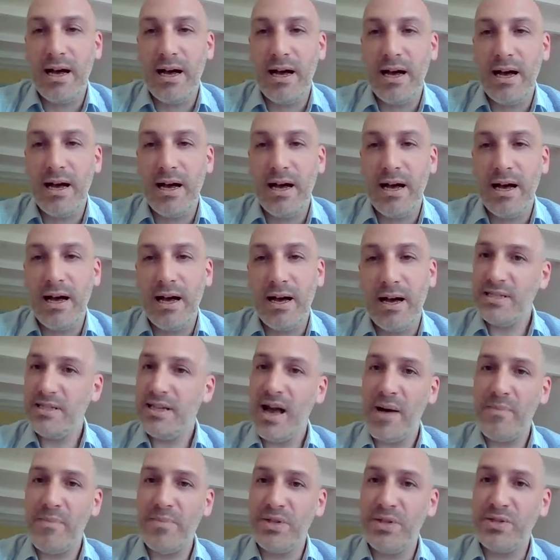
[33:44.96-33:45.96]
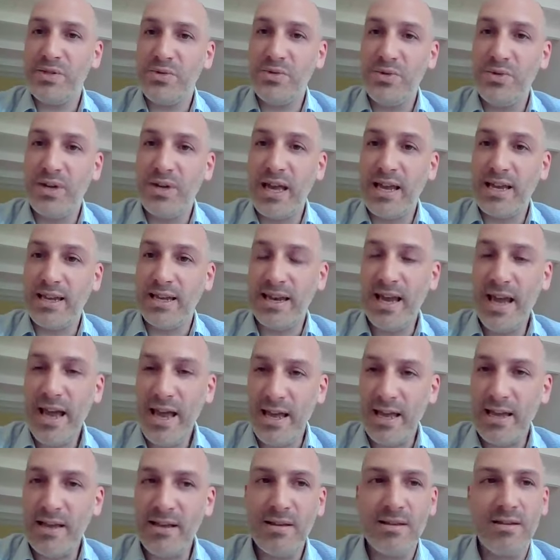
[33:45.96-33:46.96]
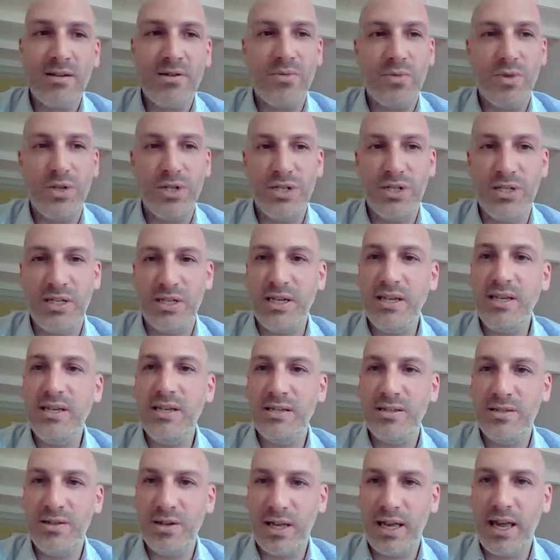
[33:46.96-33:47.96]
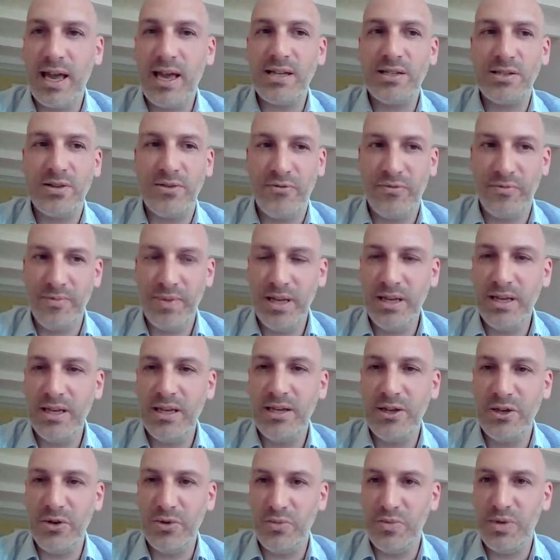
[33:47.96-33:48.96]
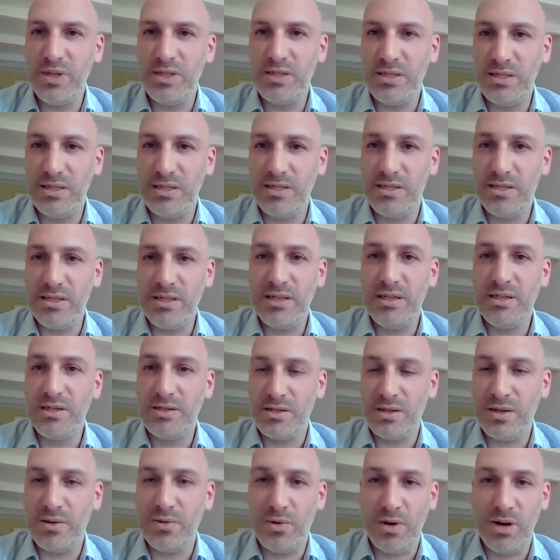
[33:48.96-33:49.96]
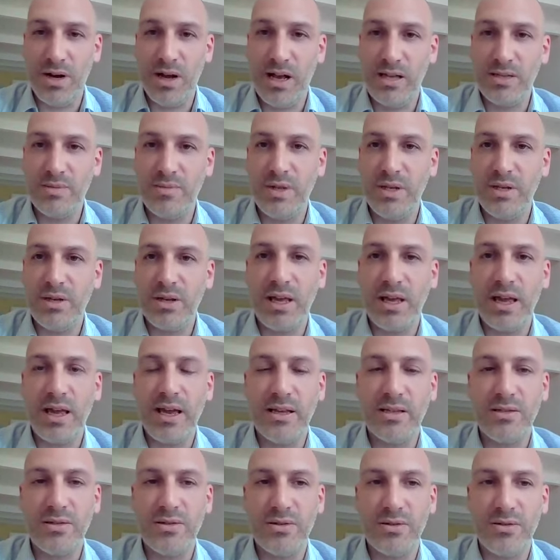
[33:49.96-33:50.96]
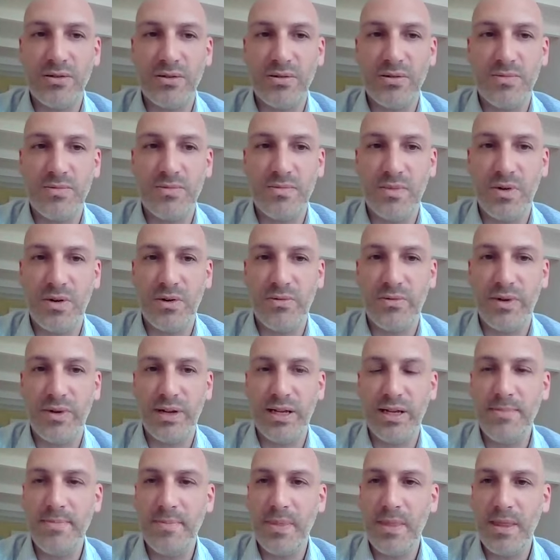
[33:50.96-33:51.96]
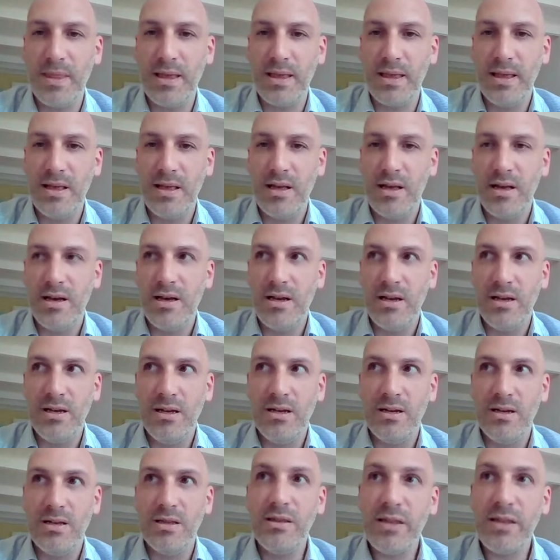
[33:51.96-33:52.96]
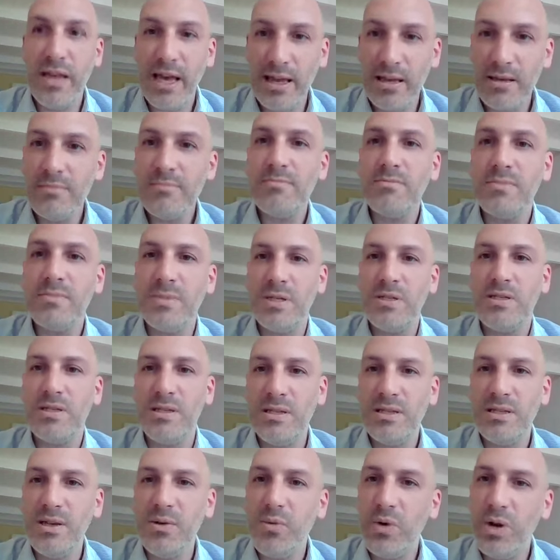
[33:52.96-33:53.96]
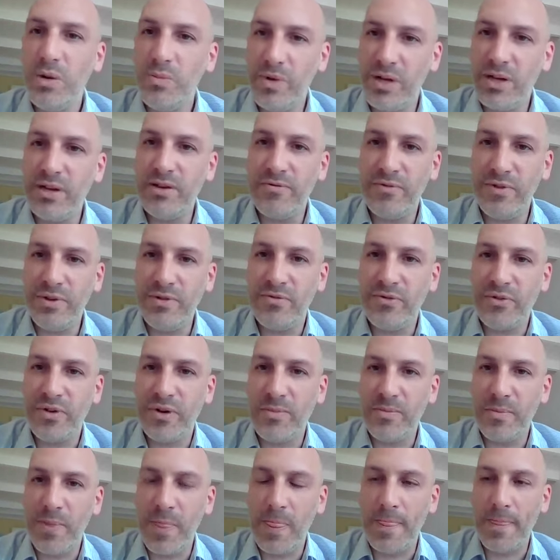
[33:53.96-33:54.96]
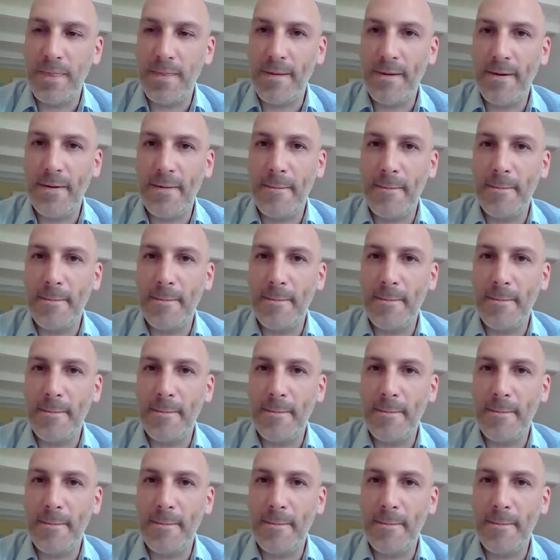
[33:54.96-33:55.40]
If the city happens to get an A, which is the case of many UBC cities, or has been the case already, then this city will benefit from,